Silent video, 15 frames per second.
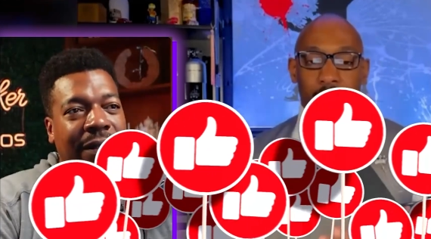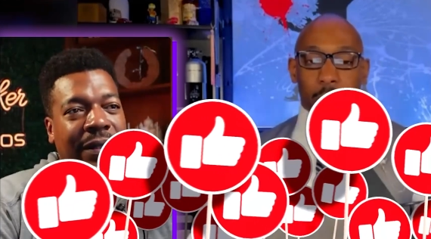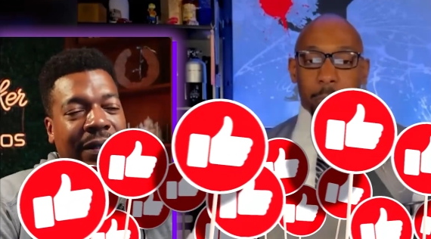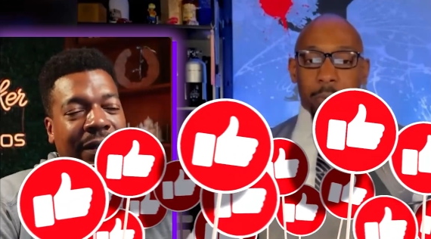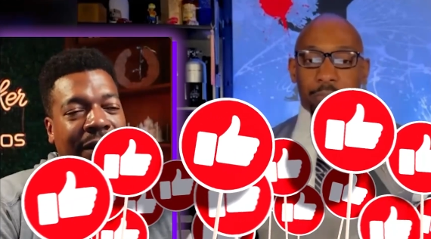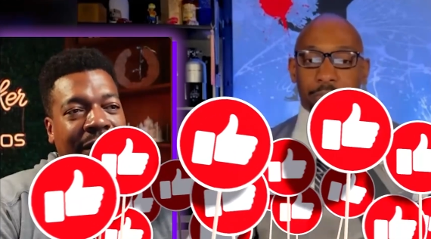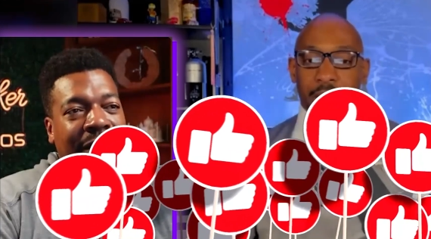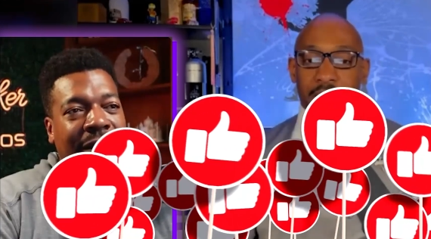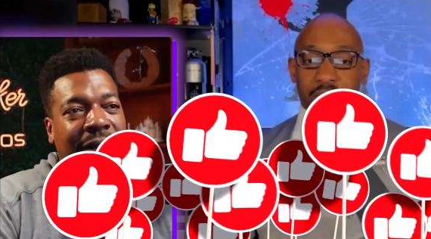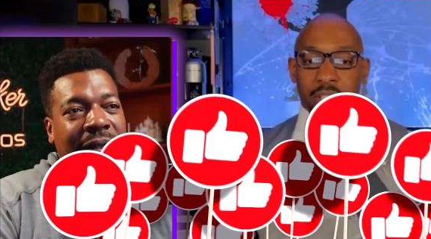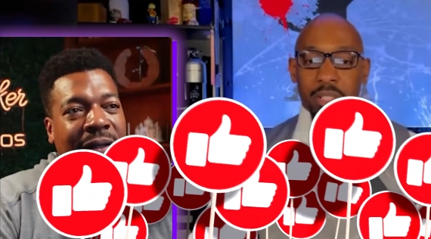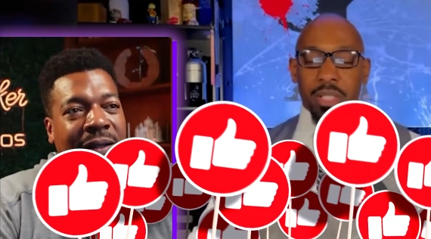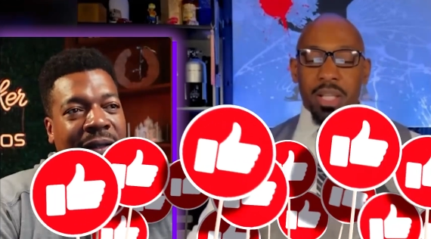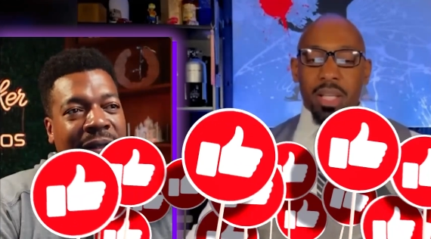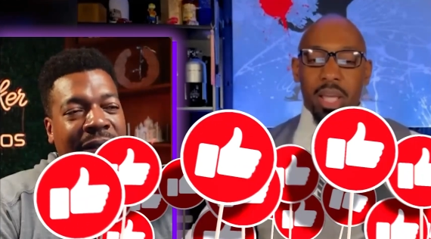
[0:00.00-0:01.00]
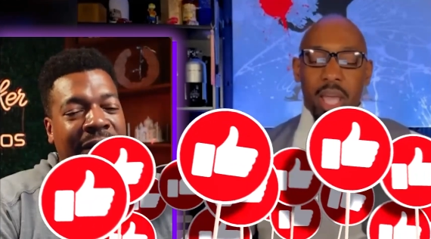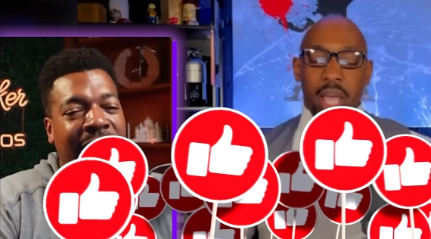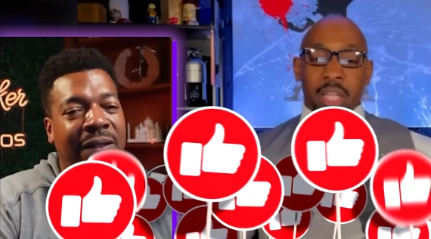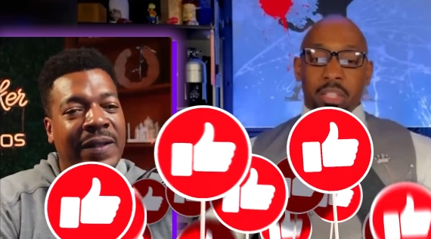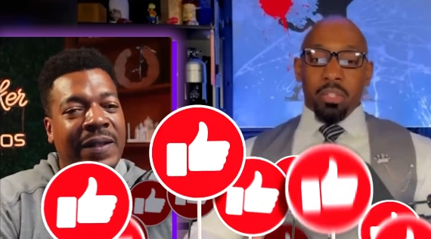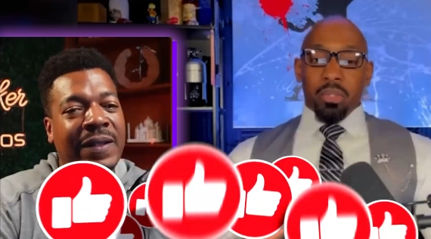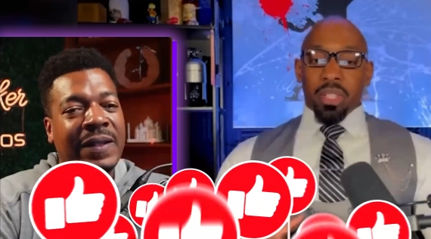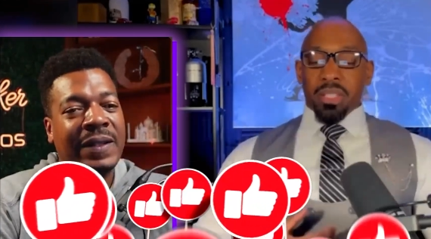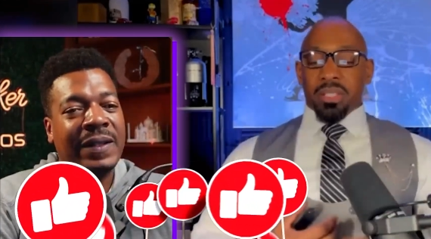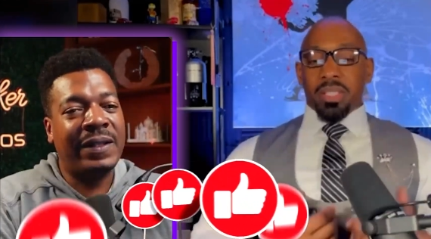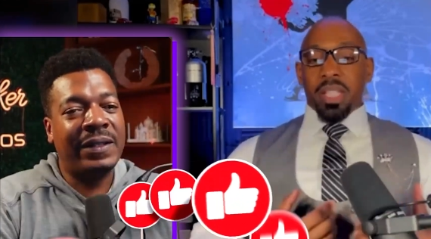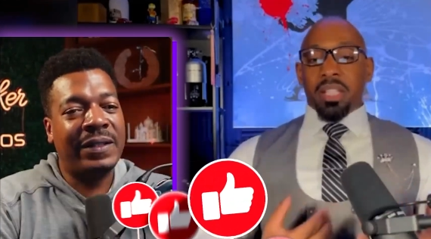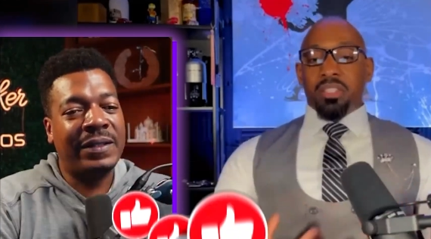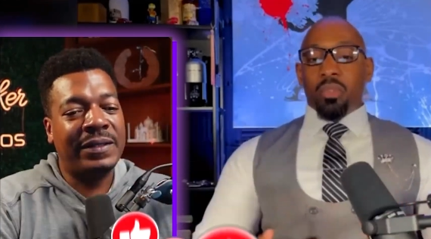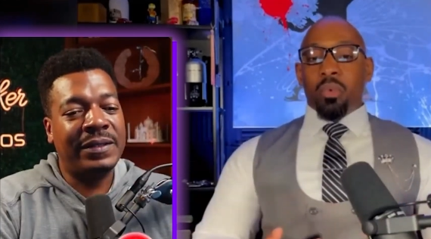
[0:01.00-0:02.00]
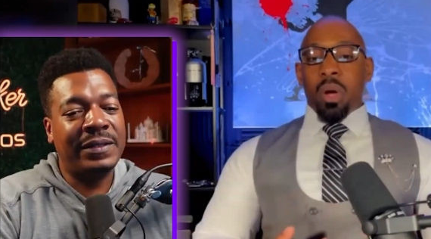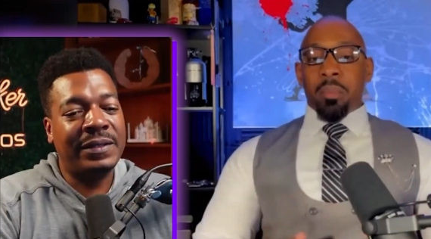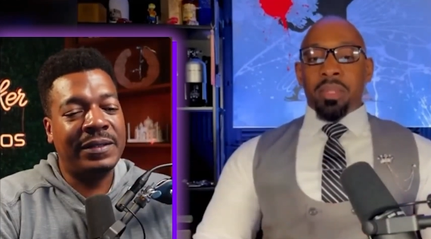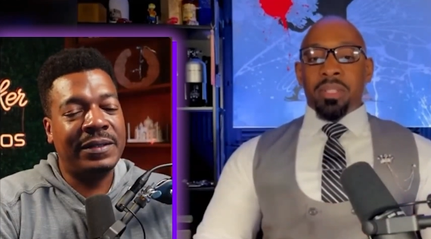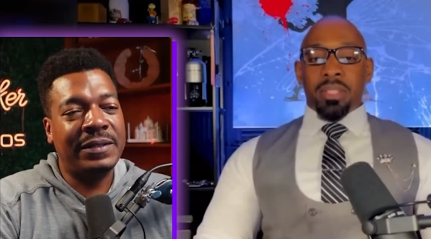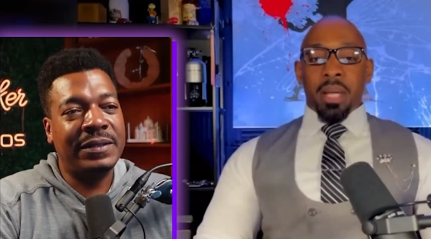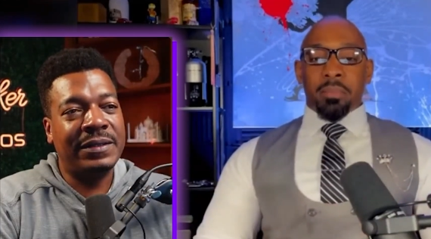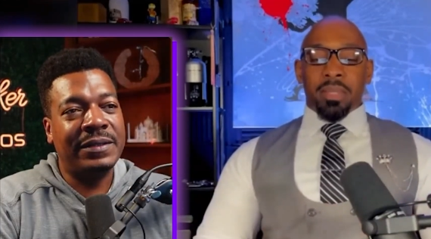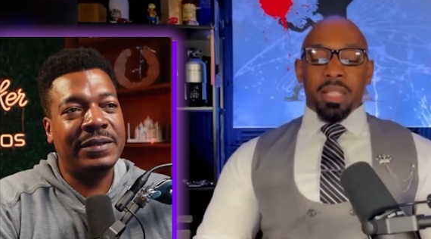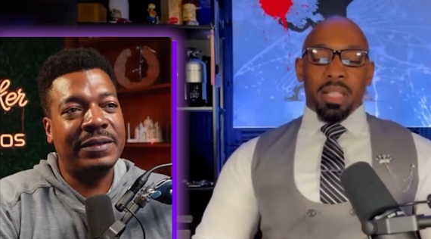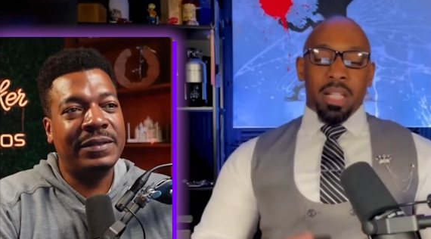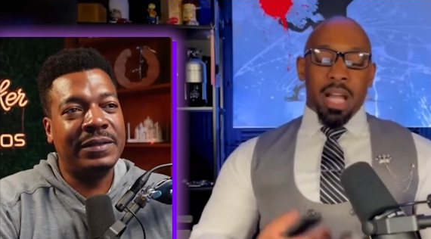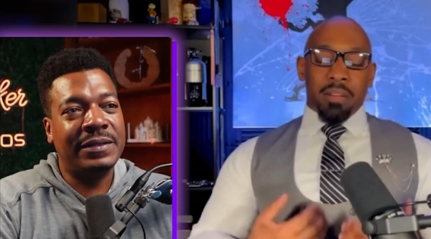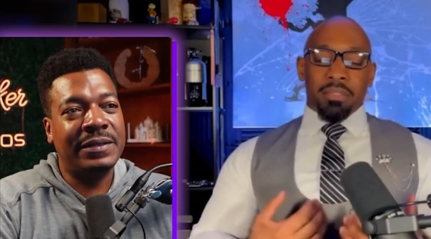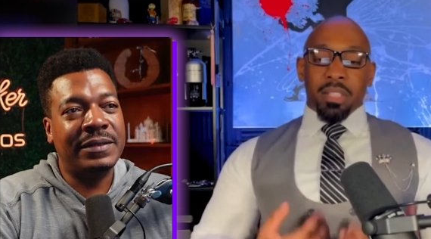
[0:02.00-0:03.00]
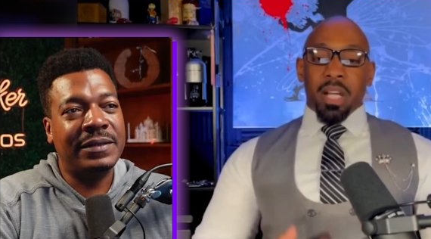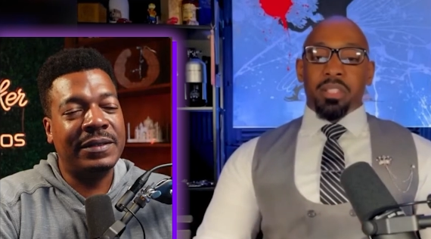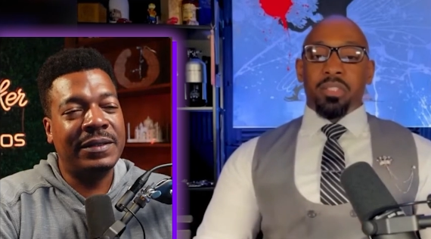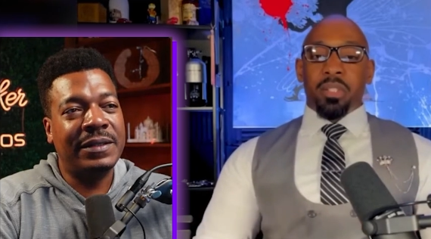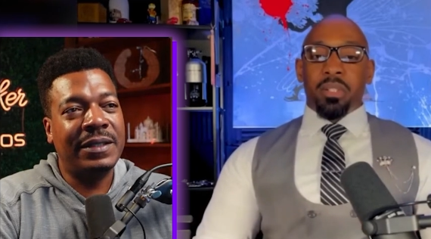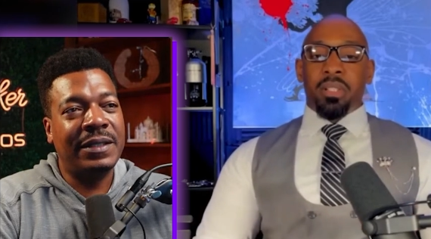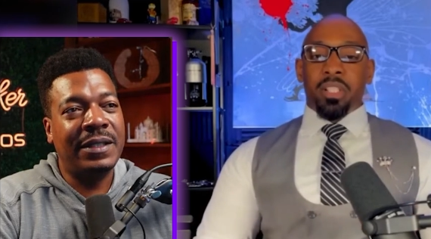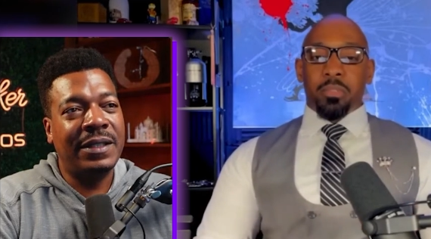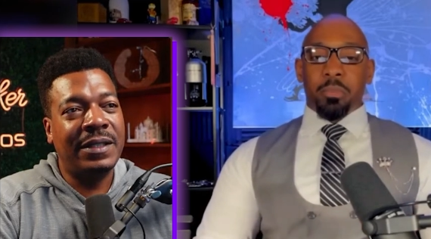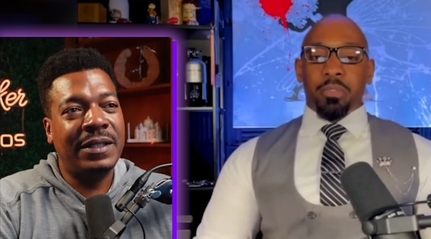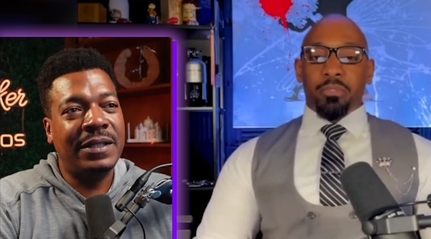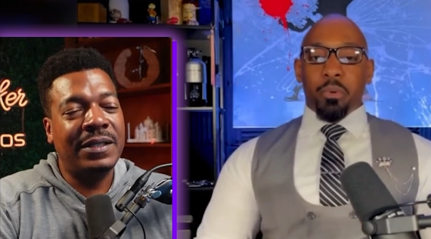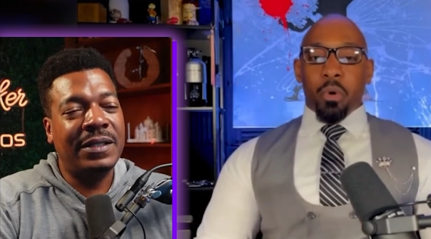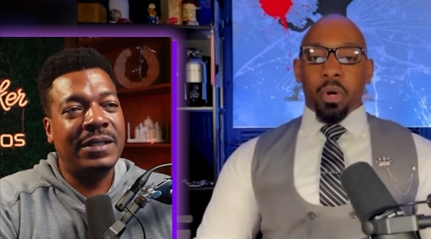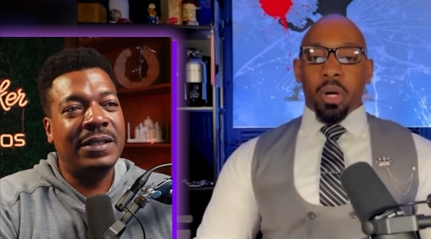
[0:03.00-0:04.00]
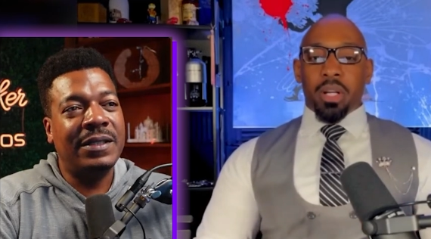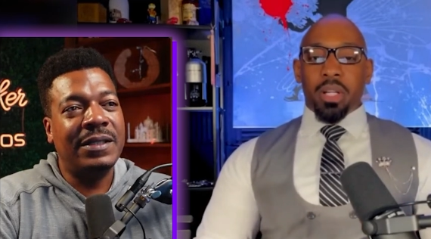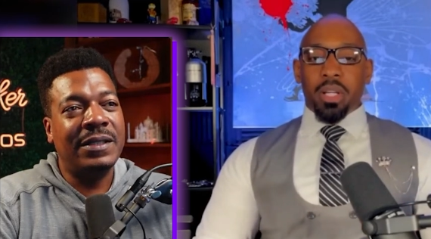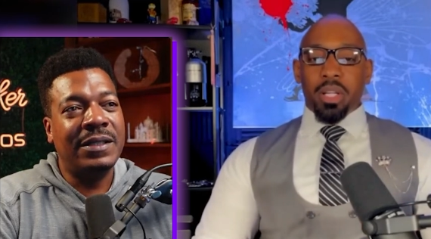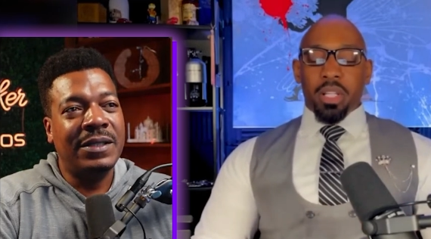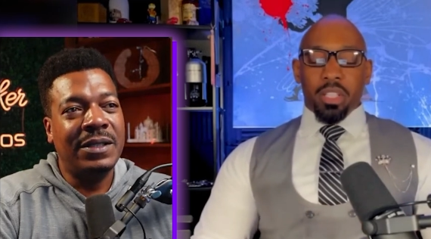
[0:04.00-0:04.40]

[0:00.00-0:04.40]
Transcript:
Speaker 1: your profession, and you can teach a woman something, and I've touched on this before,